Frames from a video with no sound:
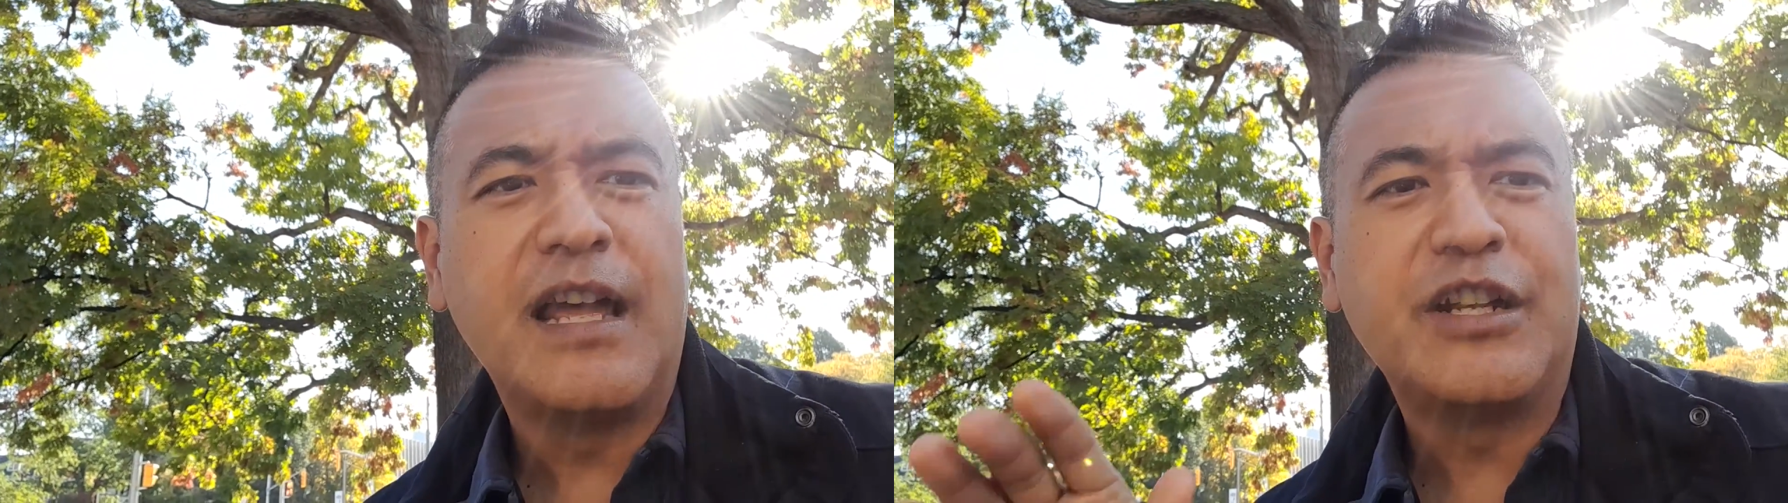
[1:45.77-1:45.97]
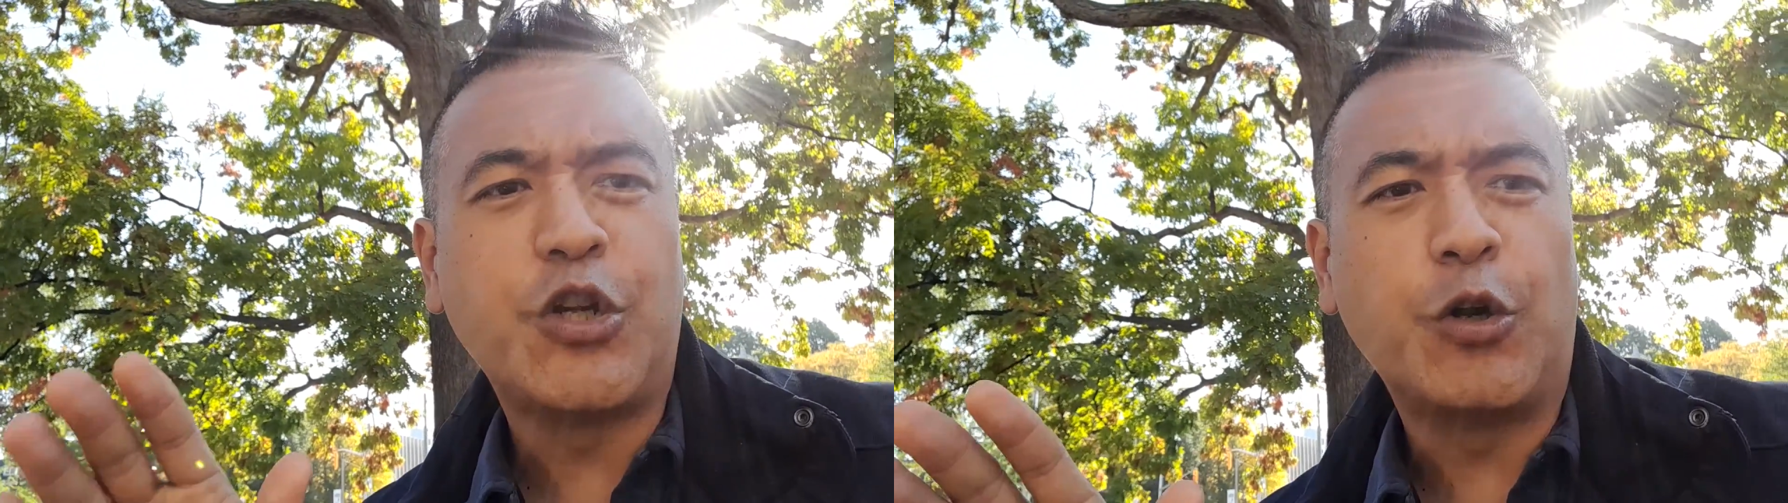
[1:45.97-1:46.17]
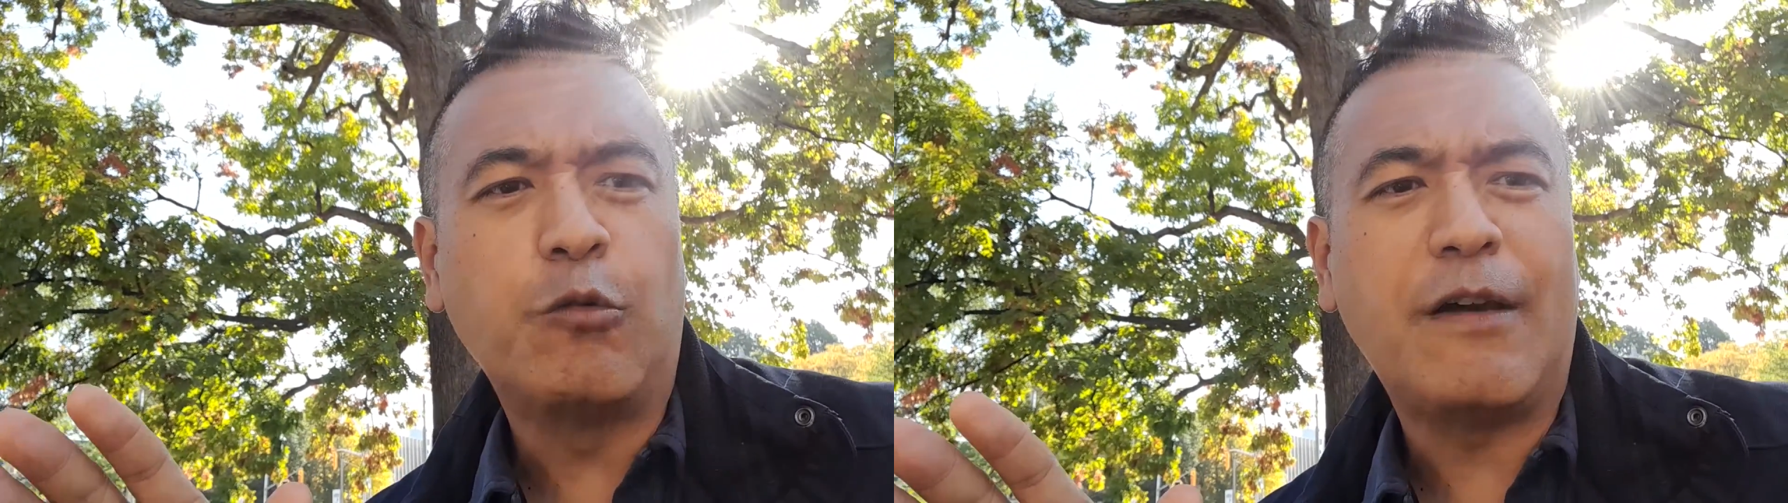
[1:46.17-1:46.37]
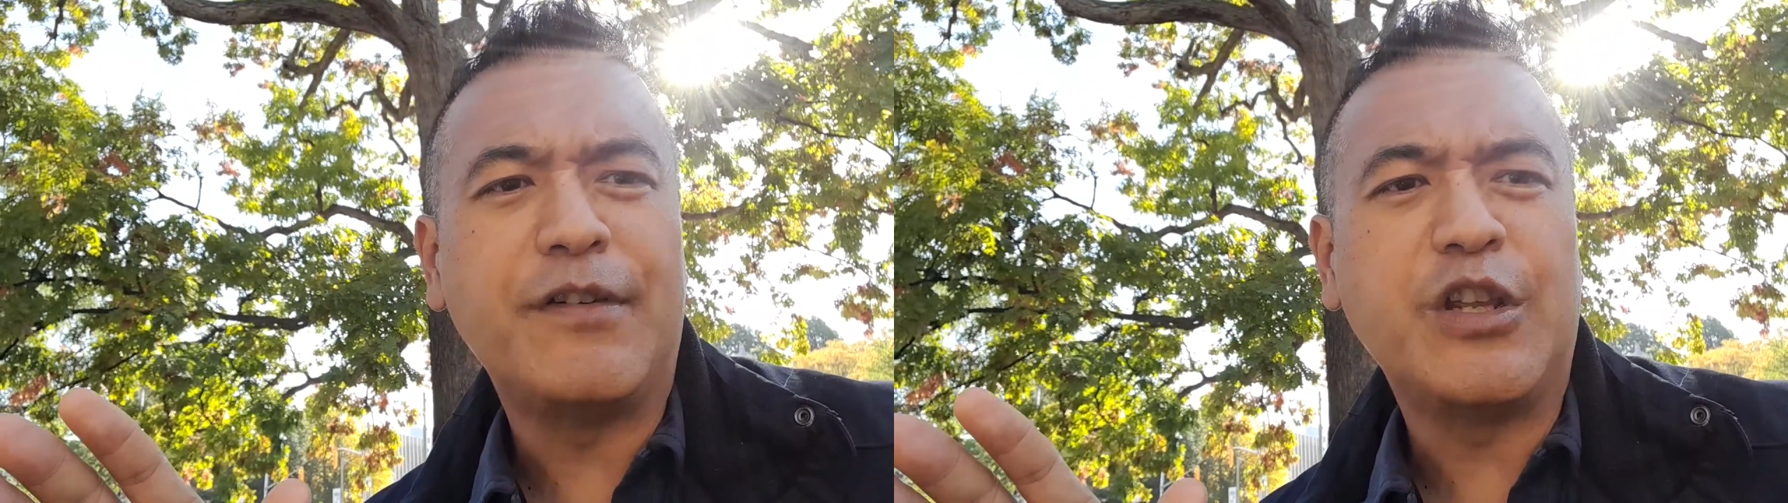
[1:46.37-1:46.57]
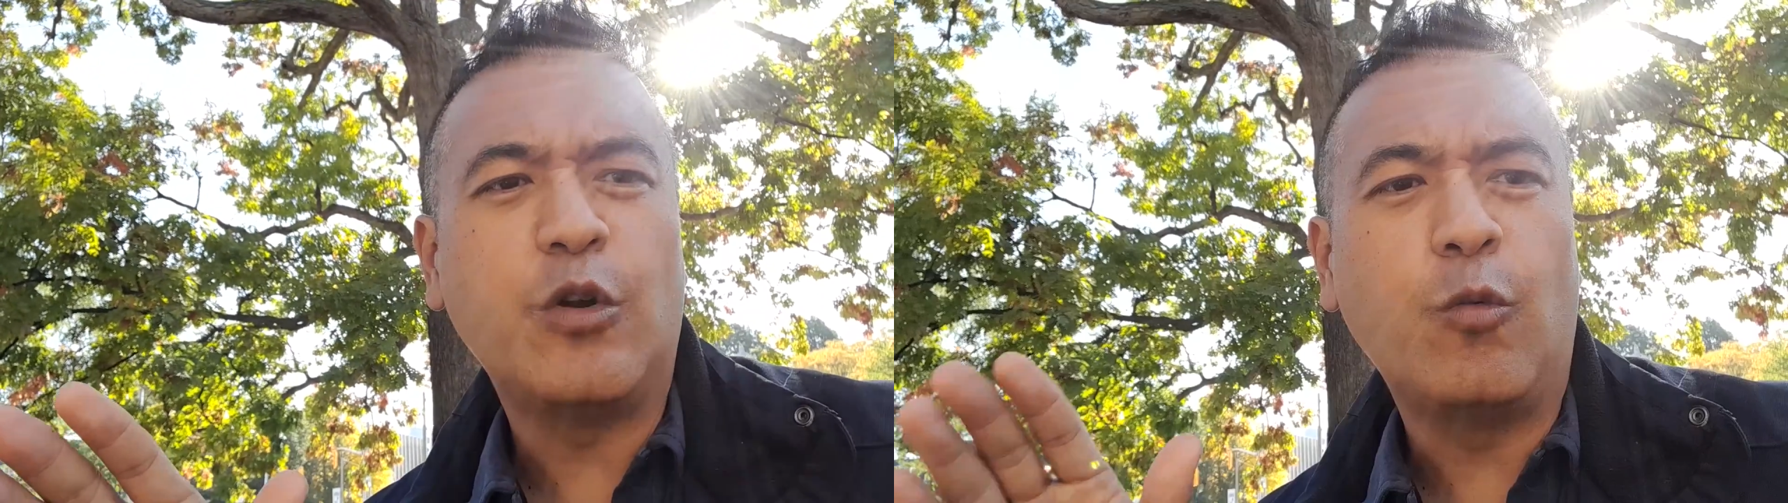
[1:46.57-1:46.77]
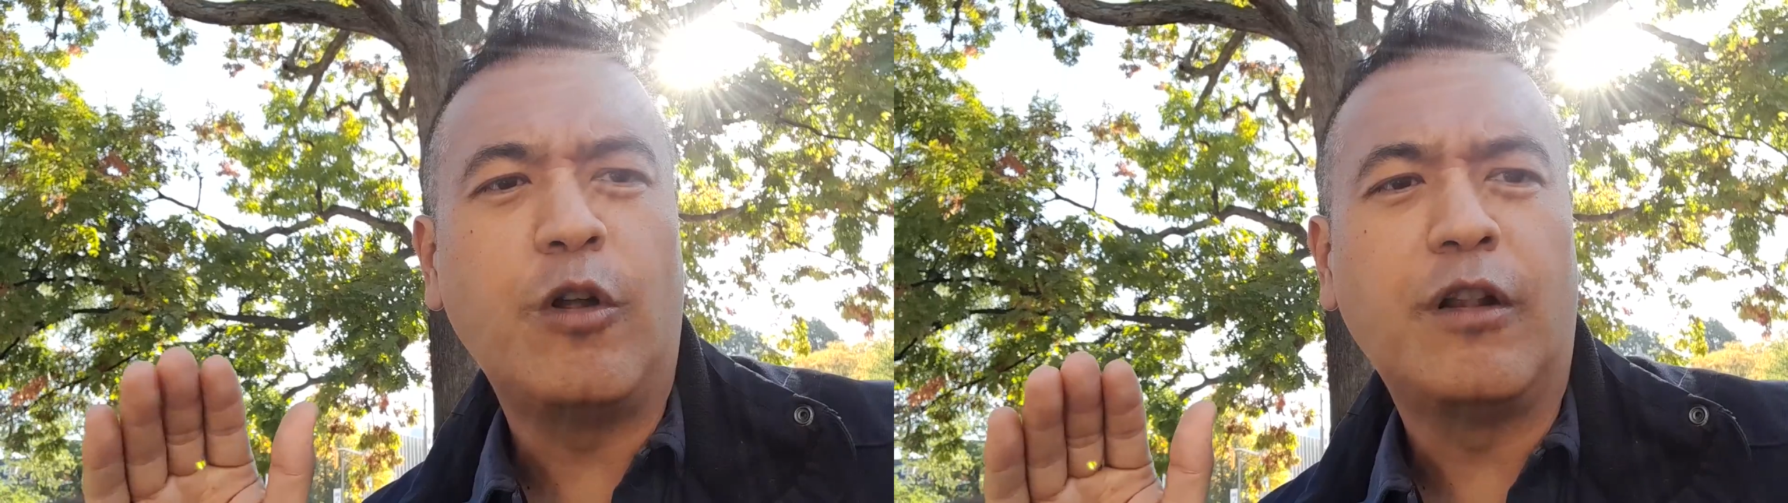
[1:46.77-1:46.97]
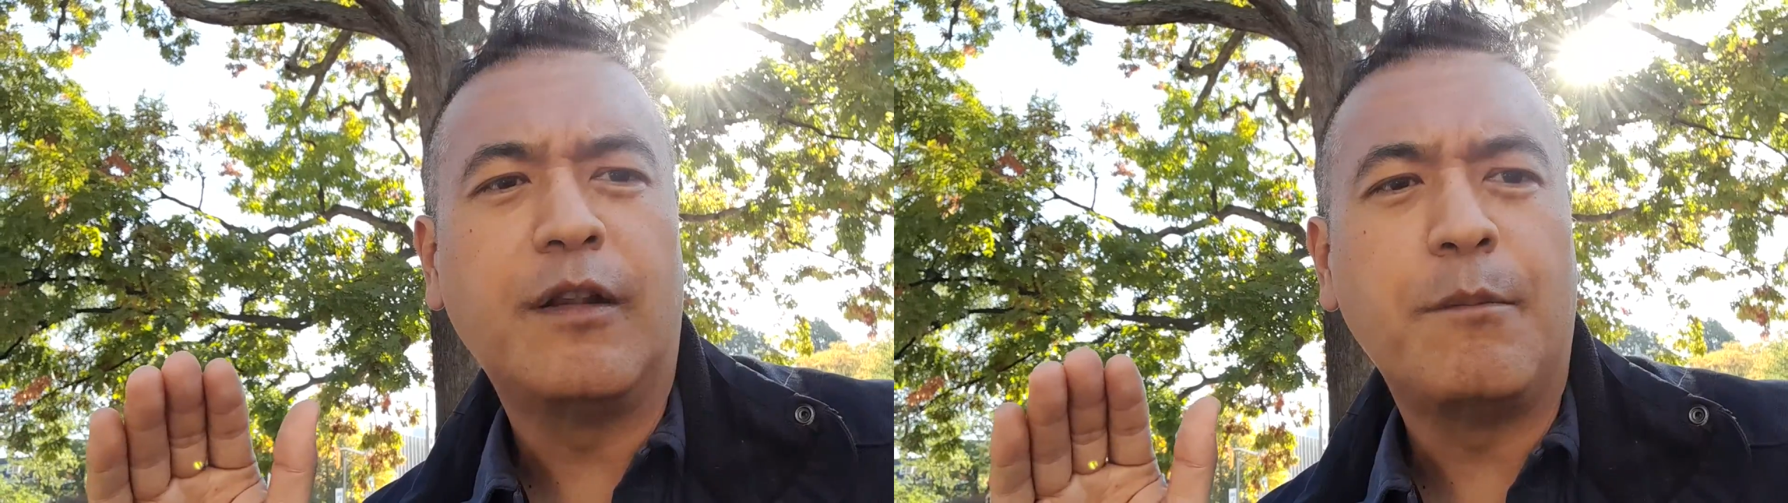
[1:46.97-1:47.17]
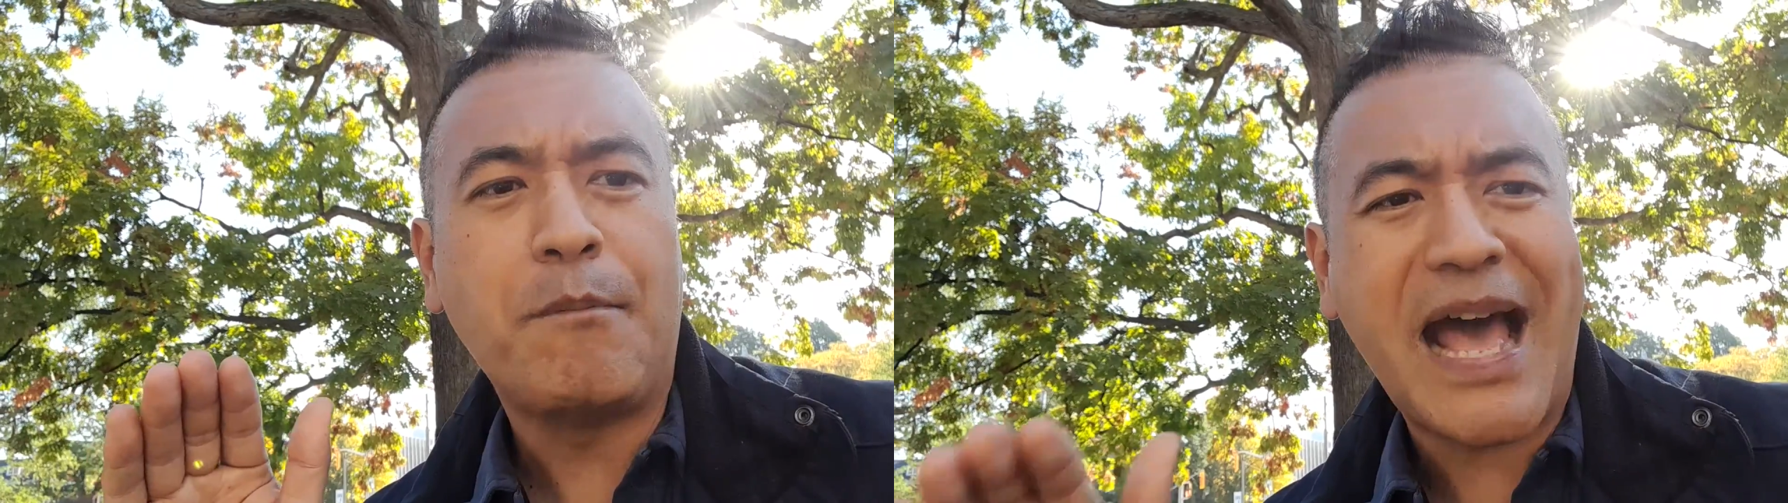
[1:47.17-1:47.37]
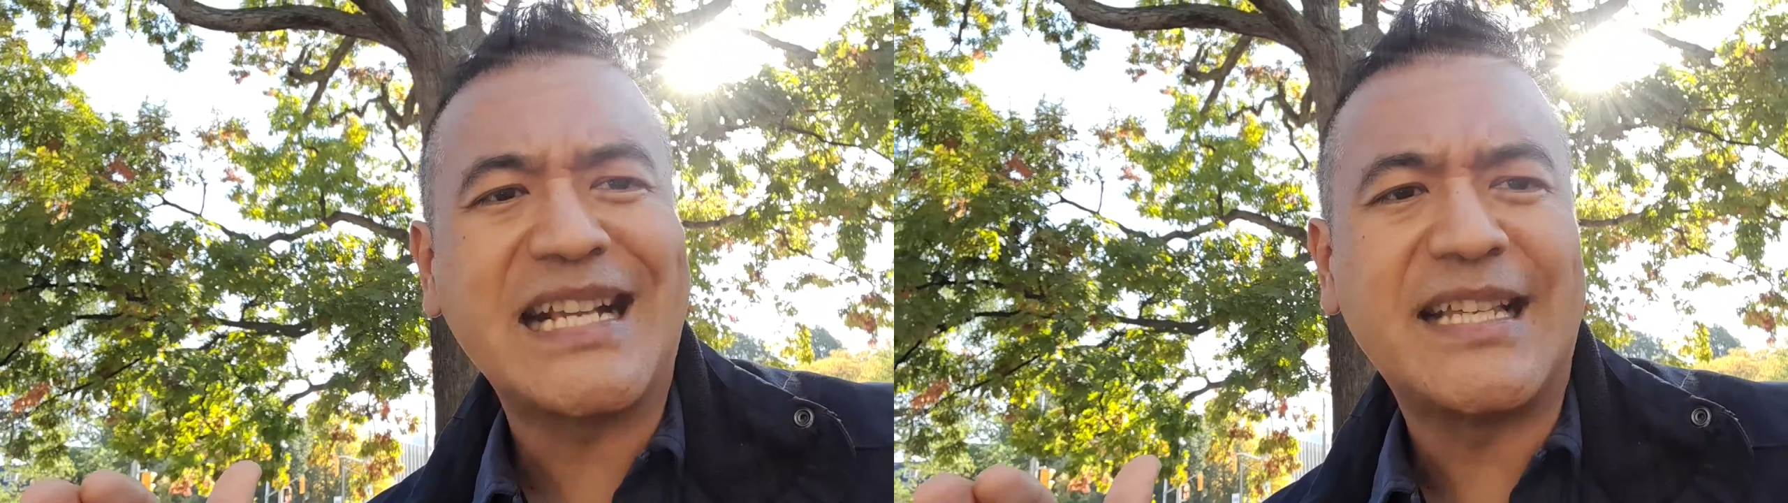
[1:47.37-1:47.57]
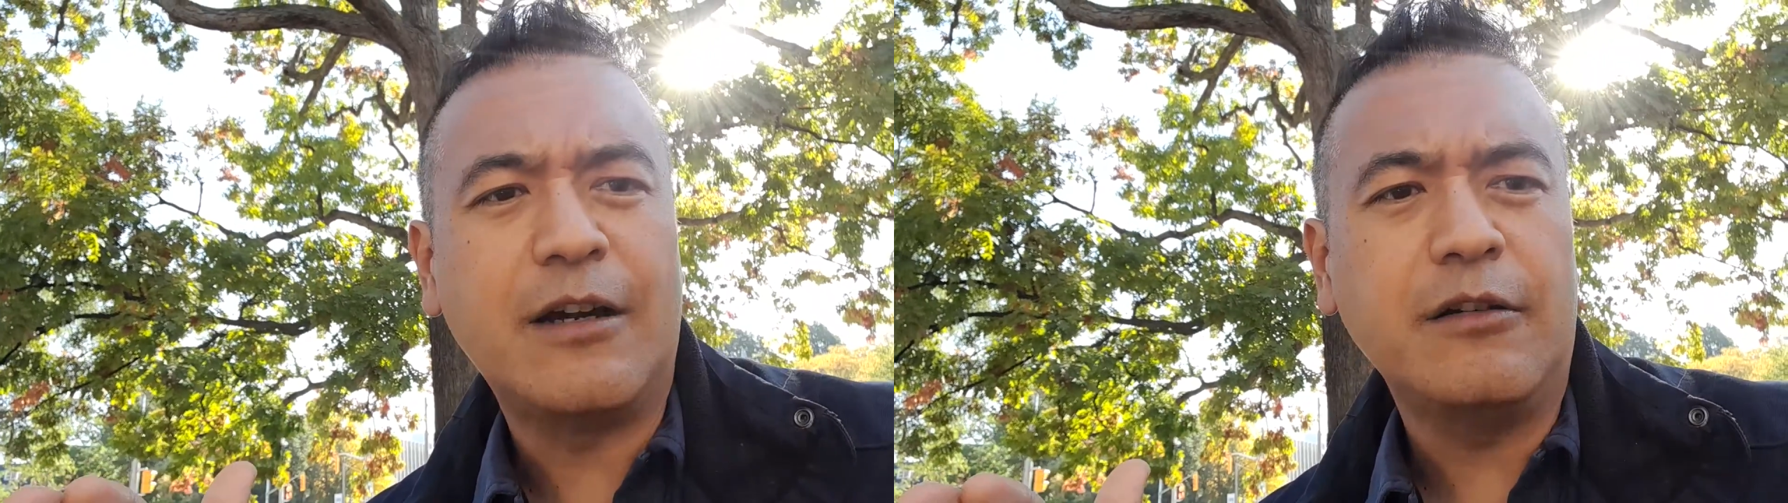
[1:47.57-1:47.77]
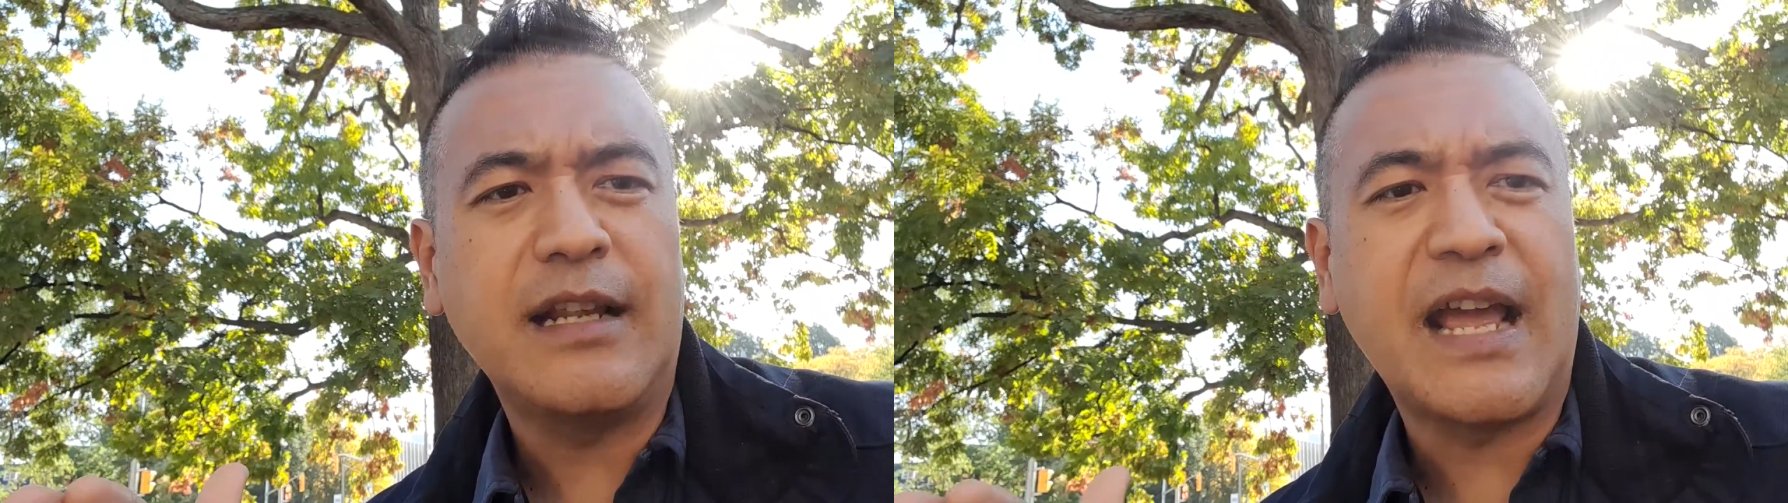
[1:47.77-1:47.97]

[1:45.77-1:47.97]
total revenue will max out,